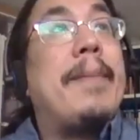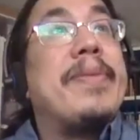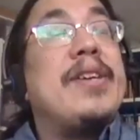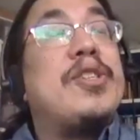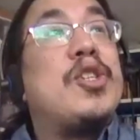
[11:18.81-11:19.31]

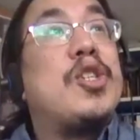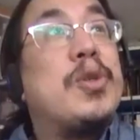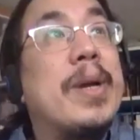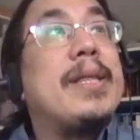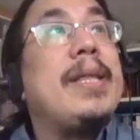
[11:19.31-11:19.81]

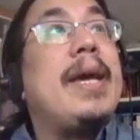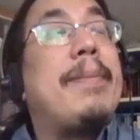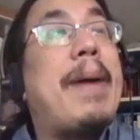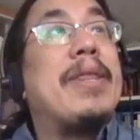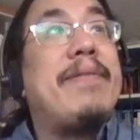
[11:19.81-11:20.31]
strictly
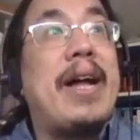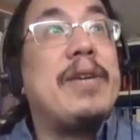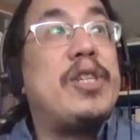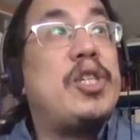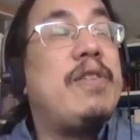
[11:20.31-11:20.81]
about the
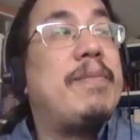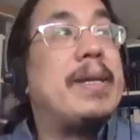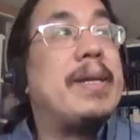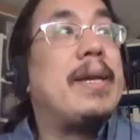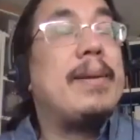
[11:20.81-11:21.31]
value of
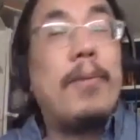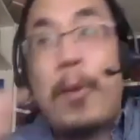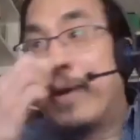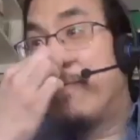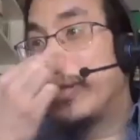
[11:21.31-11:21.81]
achievement. And
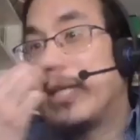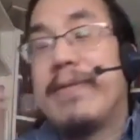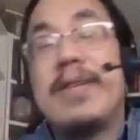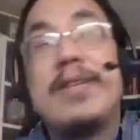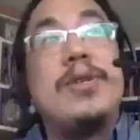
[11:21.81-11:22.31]
one version
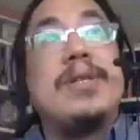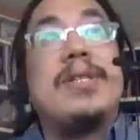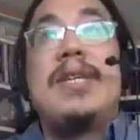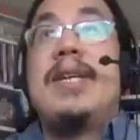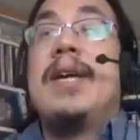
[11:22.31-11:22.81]
of this you can
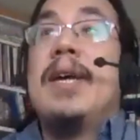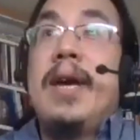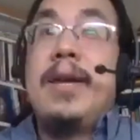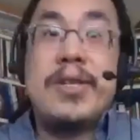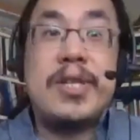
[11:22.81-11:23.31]
see
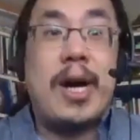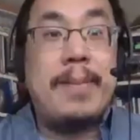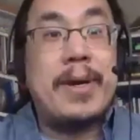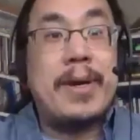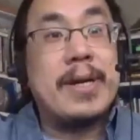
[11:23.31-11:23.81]
in the
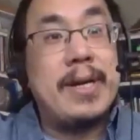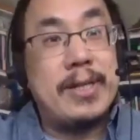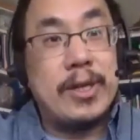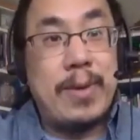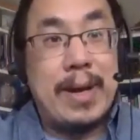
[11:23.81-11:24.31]
Tom Herka
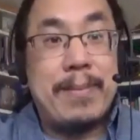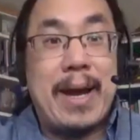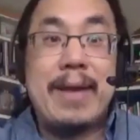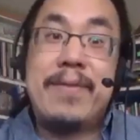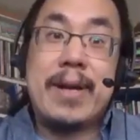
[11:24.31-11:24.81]
into Gwen
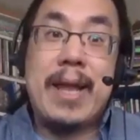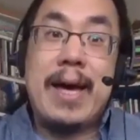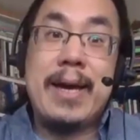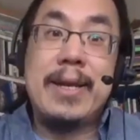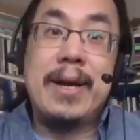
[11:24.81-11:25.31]
Bradford
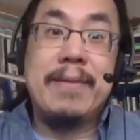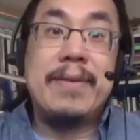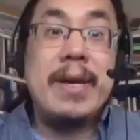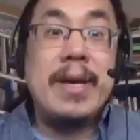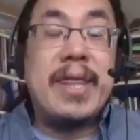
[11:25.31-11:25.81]
line of
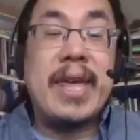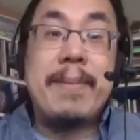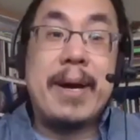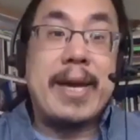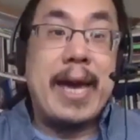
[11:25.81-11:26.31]
thinking
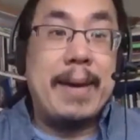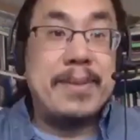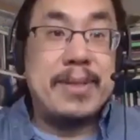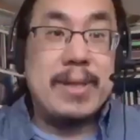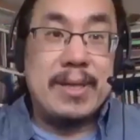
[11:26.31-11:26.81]
about
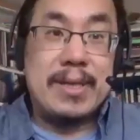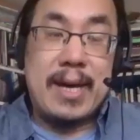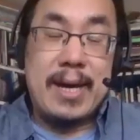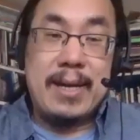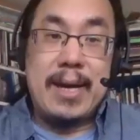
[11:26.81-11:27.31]
games
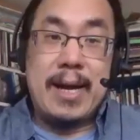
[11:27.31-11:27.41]
inside